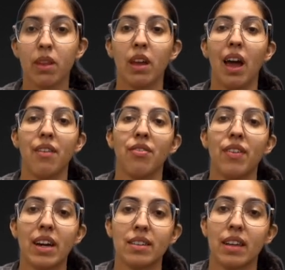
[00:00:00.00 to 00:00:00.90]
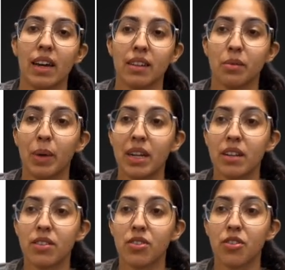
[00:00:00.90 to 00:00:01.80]
F of x, x
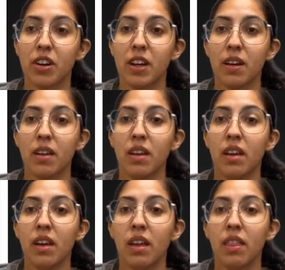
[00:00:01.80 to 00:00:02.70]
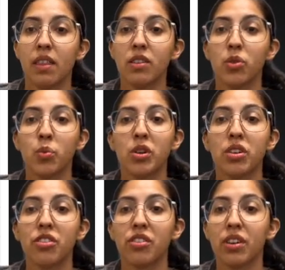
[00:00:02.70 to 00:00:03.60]
minus 3. This will
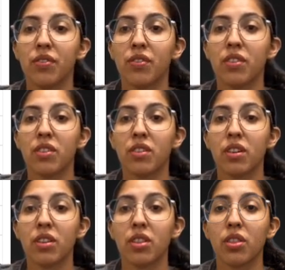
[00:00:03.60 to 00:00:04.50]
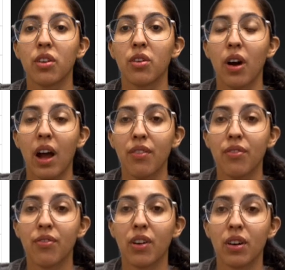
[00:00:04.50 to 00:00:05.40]
shift the graph
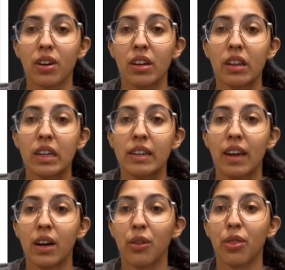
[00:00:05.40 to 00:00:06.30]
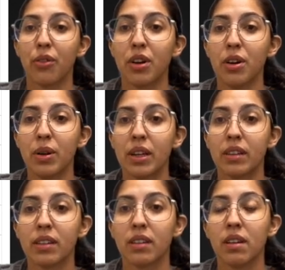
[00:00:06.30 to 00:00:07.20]
vertically down 3 units.